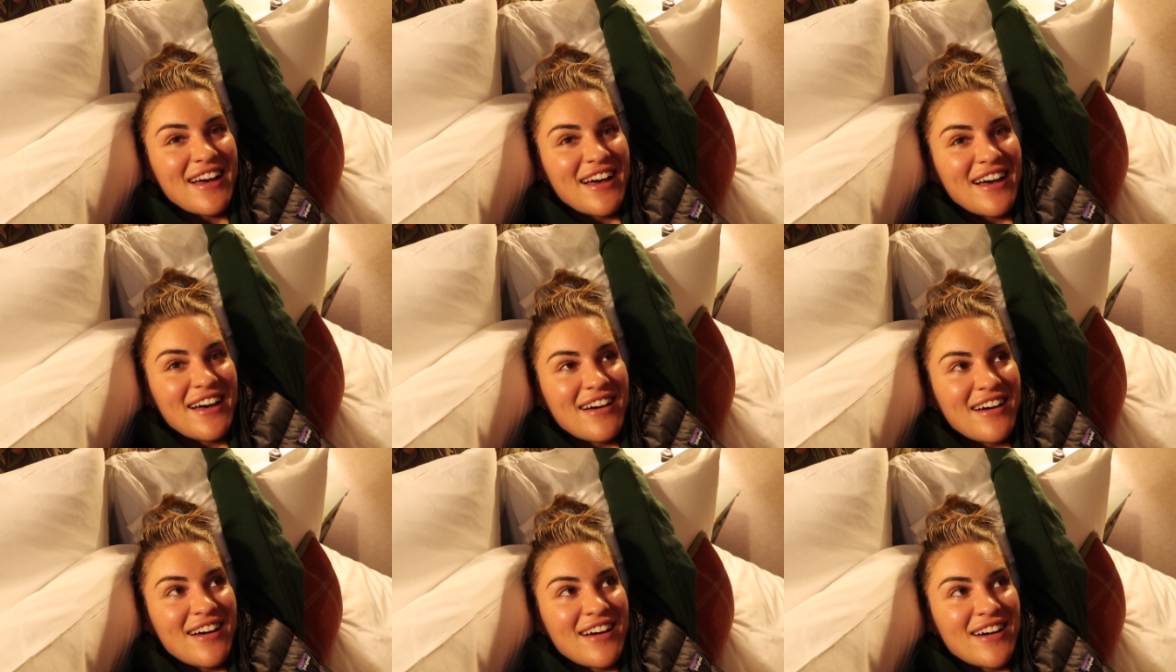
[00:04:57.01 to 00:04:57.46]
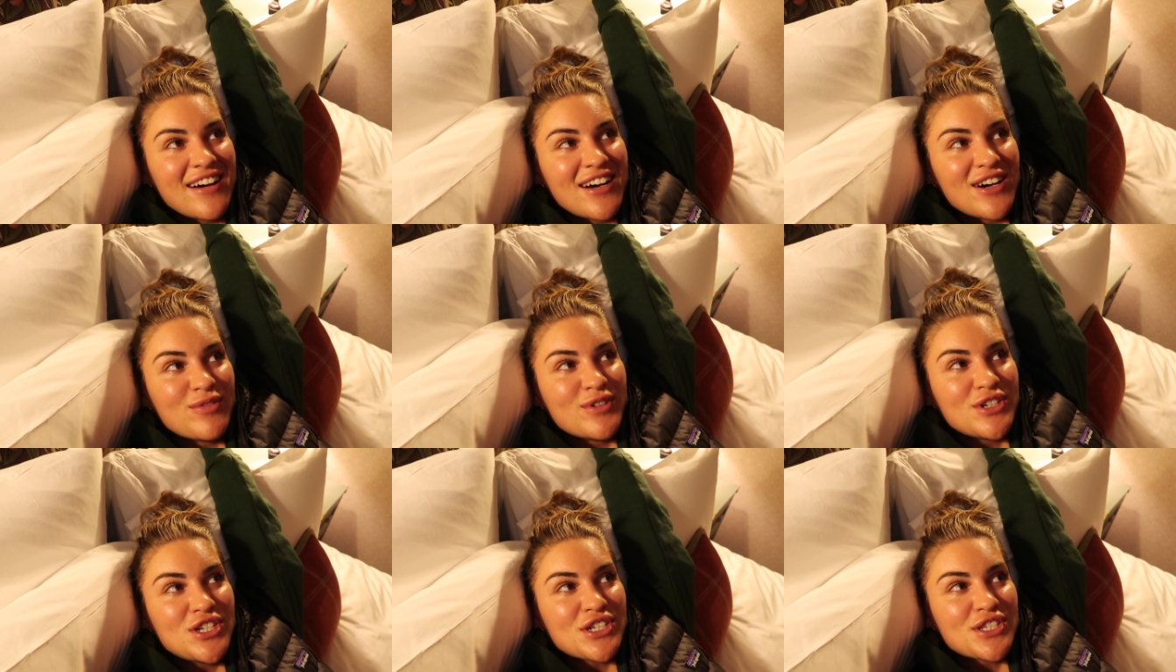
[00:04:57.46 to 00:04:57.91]

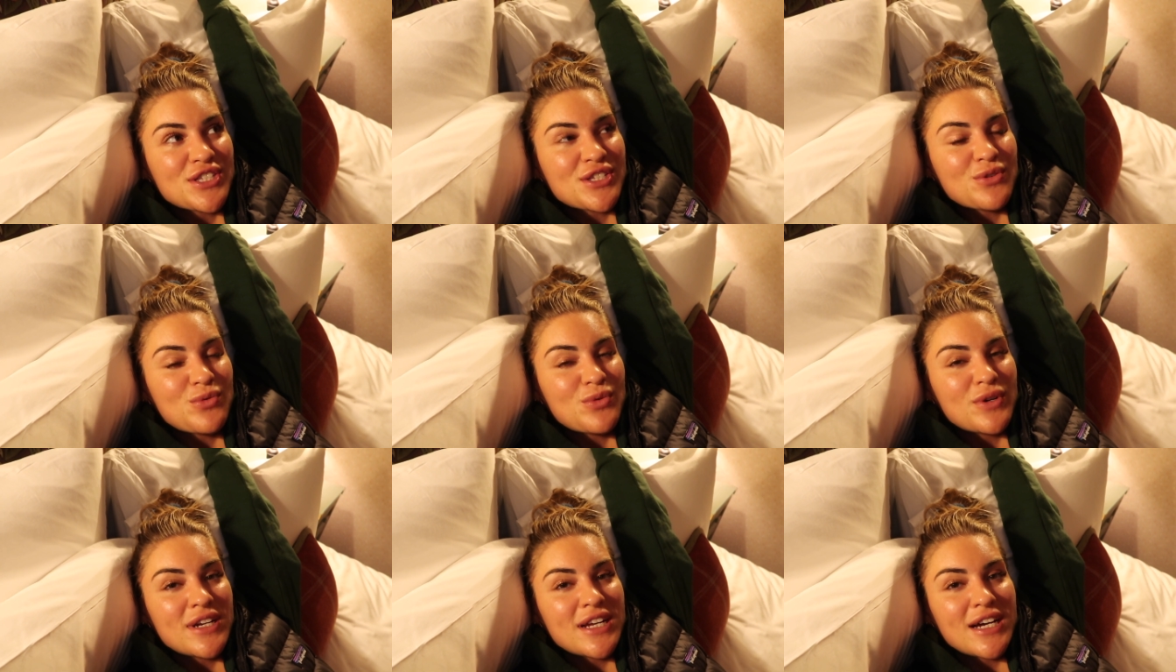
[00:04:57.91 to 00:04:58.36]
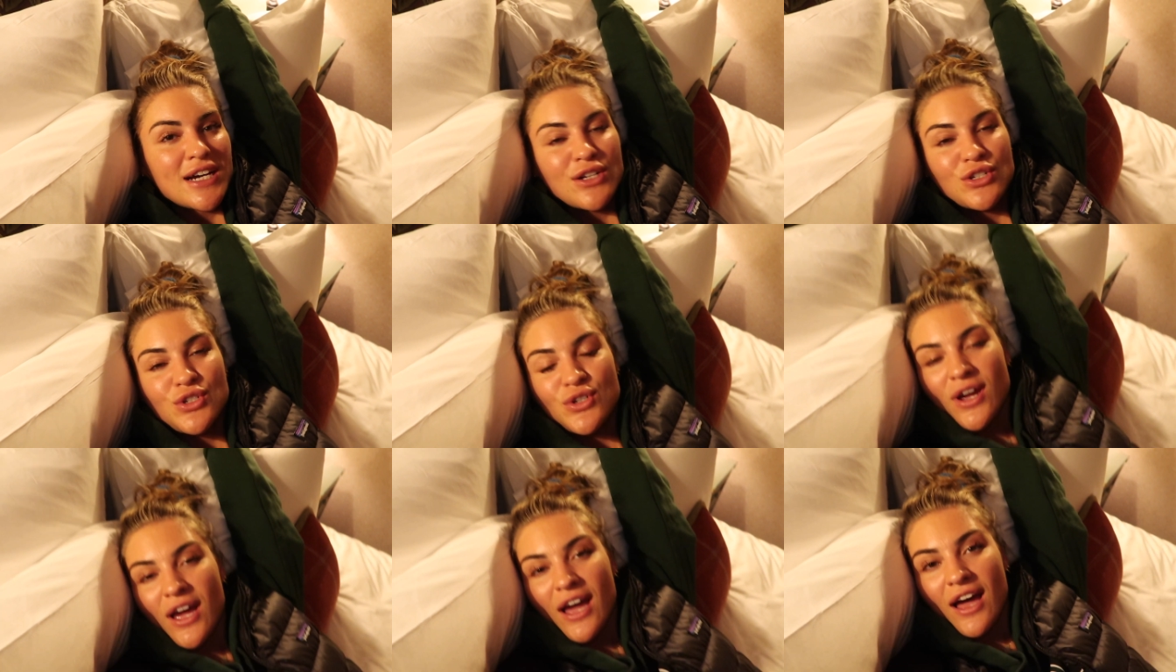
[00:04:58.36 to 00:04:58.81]
Uh, we just went out
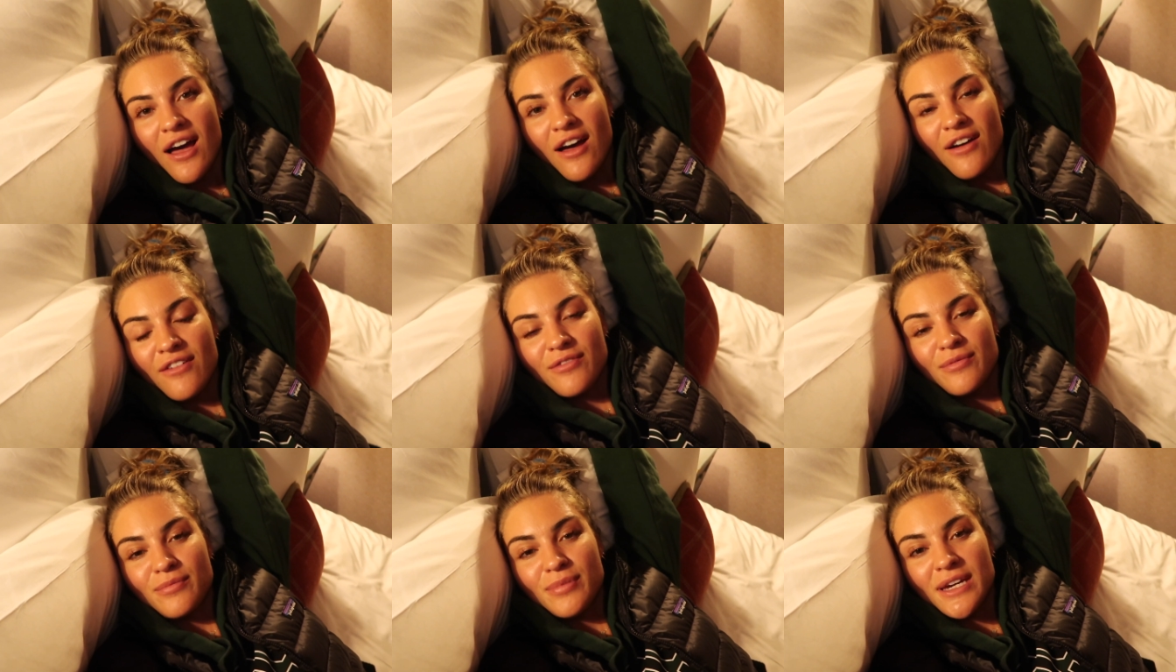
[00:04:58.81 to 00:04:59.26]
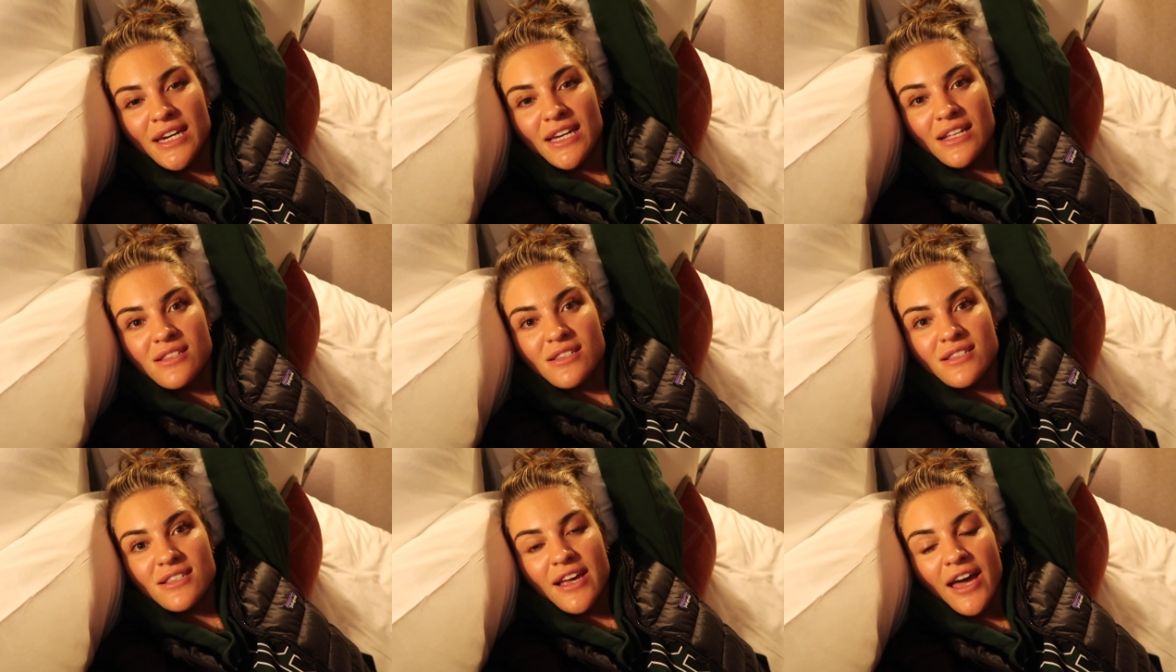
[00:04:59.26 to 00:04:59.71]
to have
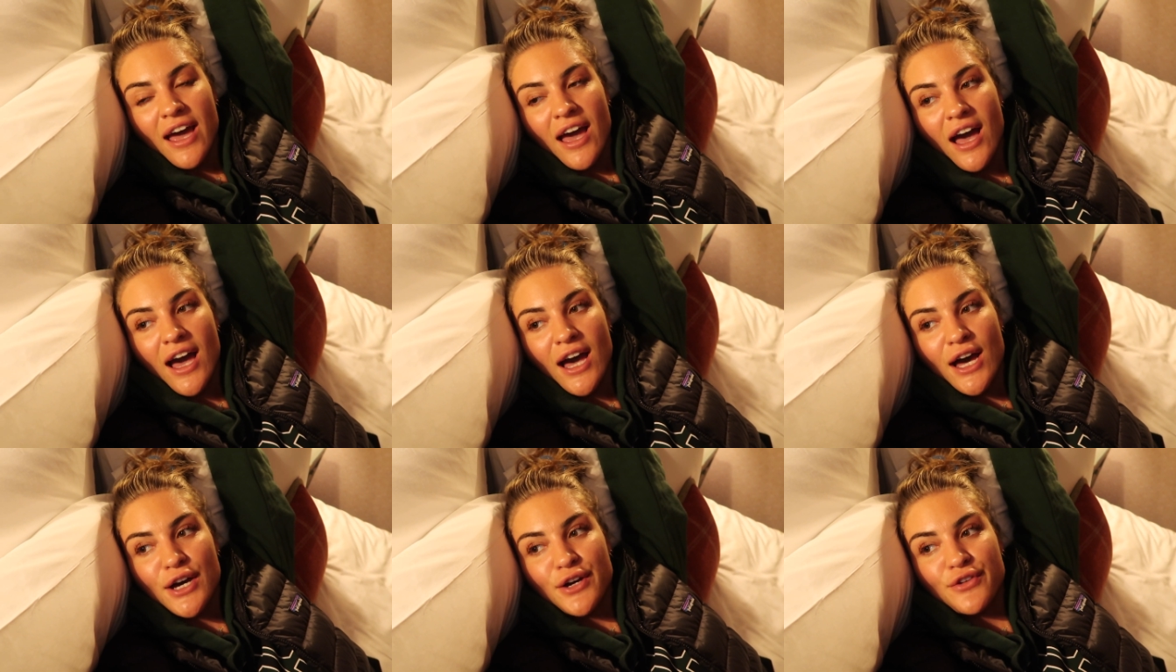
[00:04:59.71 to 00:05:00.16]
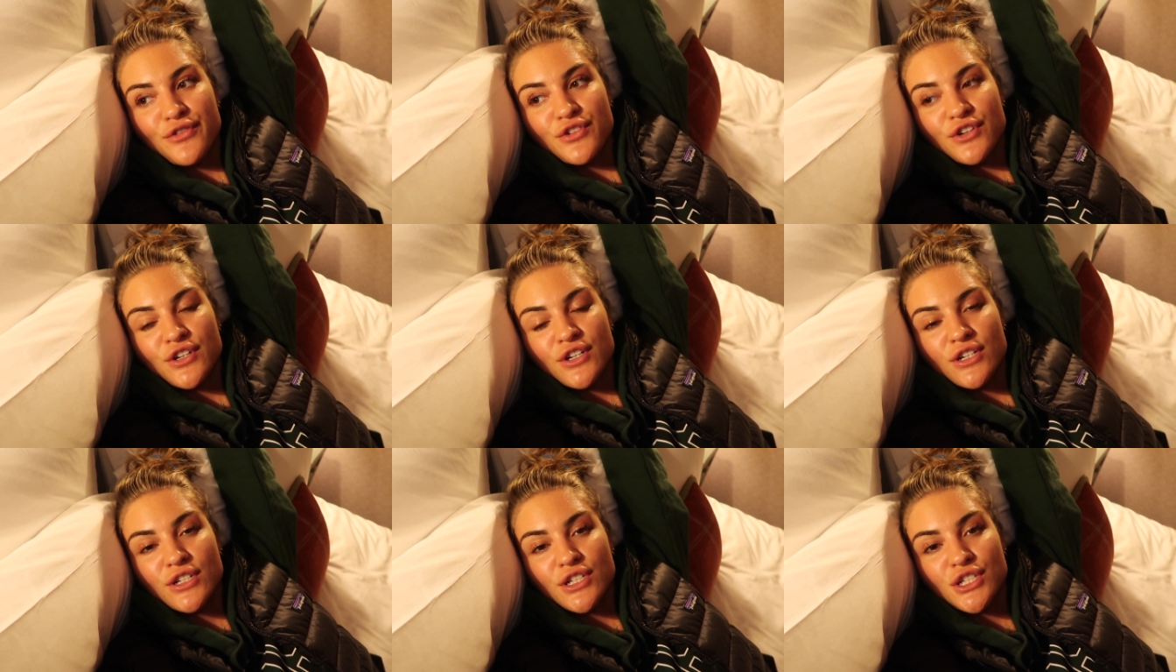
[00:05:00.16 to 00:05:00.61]
pizza
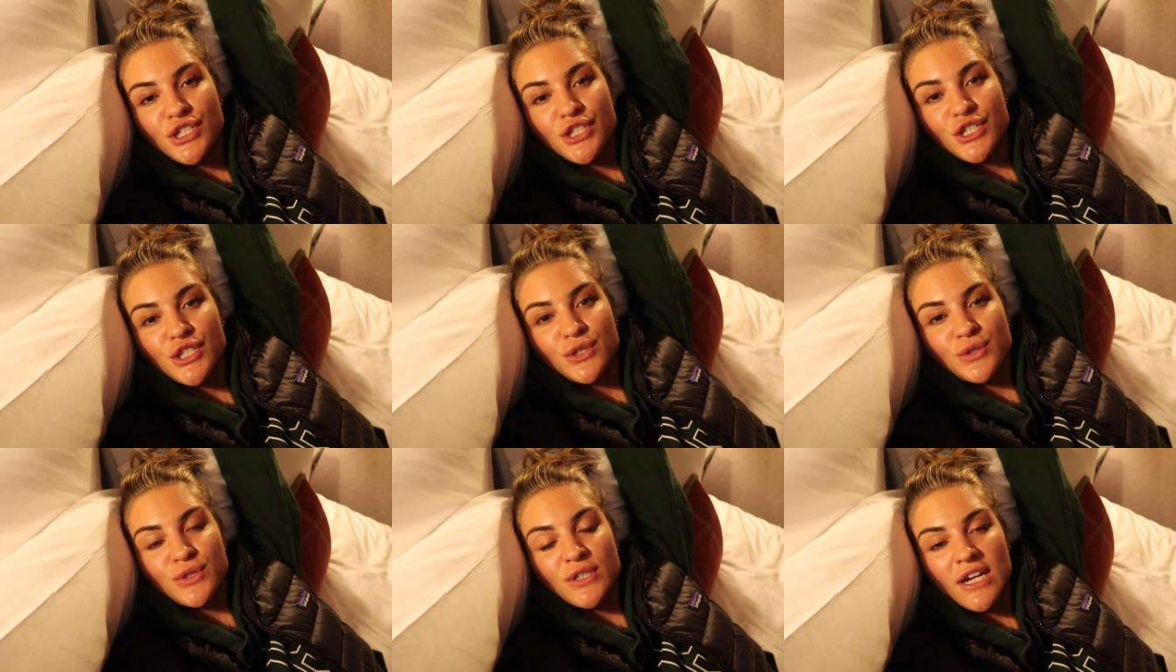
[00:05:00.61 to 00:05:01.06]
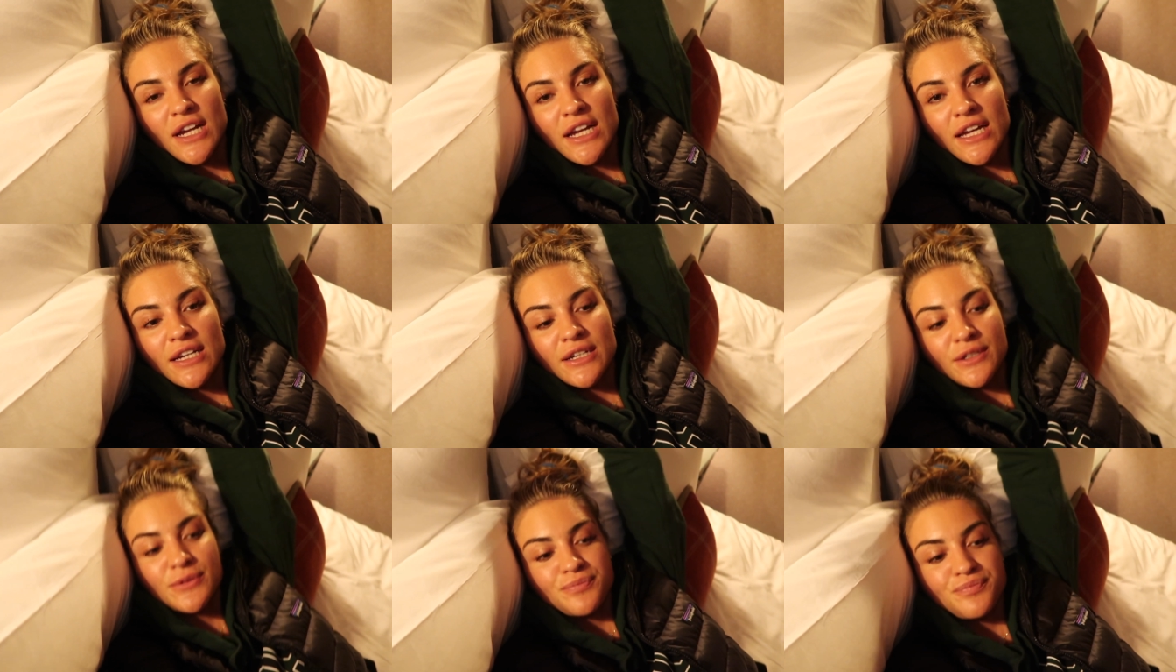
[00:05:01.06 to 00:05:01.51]
after
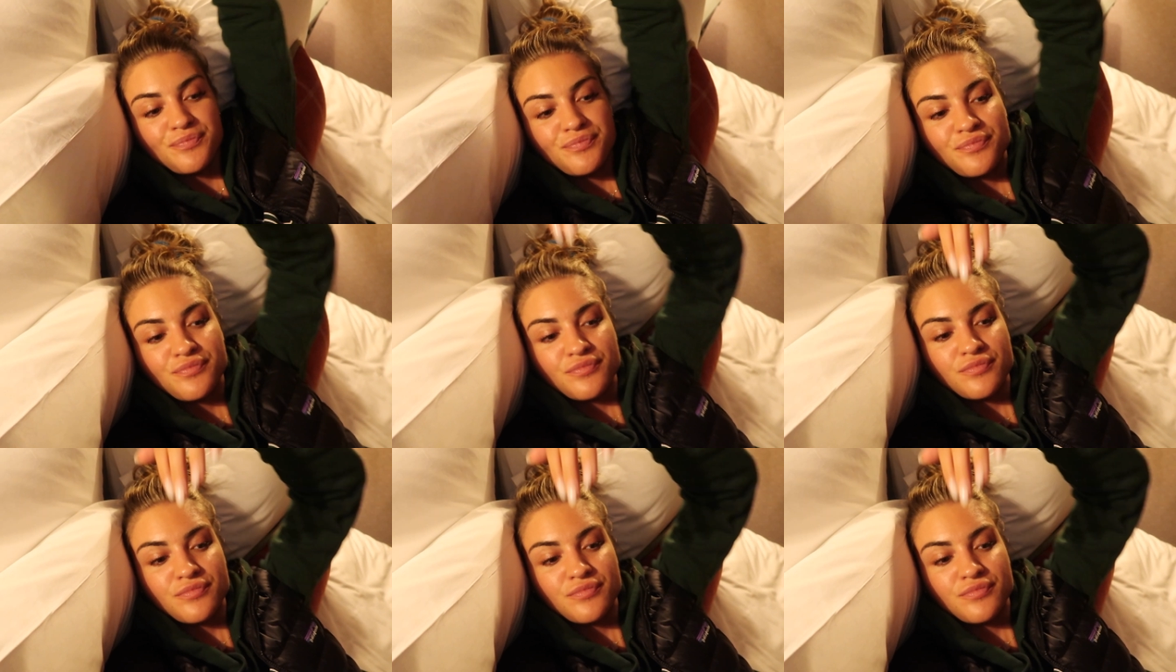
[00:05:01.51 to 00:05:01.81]
shooting.